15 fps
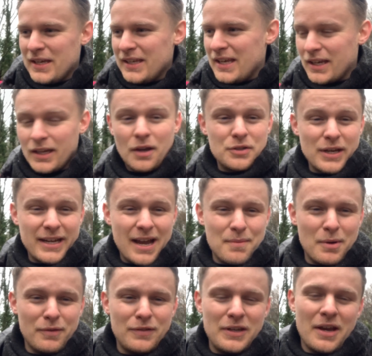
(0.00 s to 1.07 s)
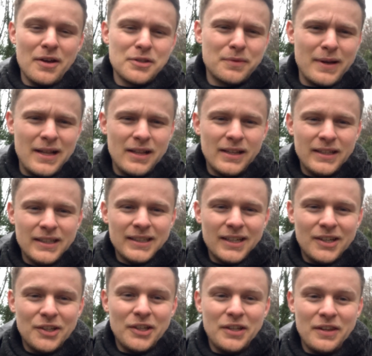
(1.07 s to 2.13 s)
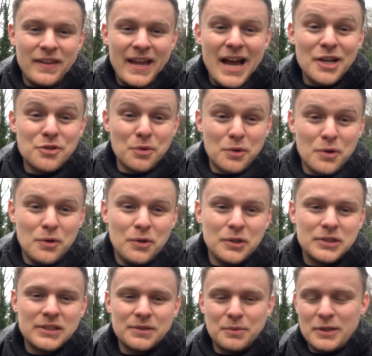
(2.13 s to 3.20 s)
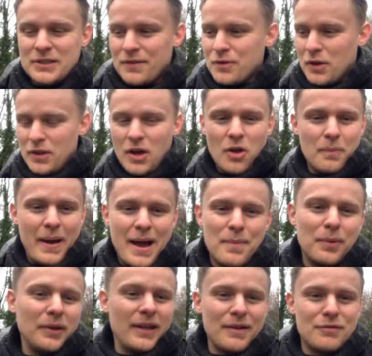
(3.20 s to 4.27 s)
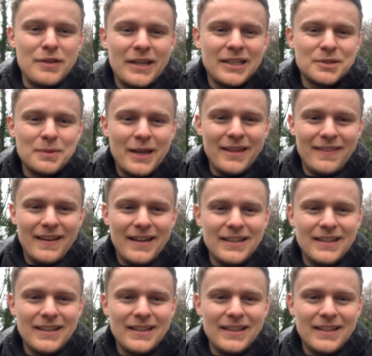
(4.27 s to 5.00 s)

You can go check out my video as well on the actual course, which I've got the whole map and everything explained there.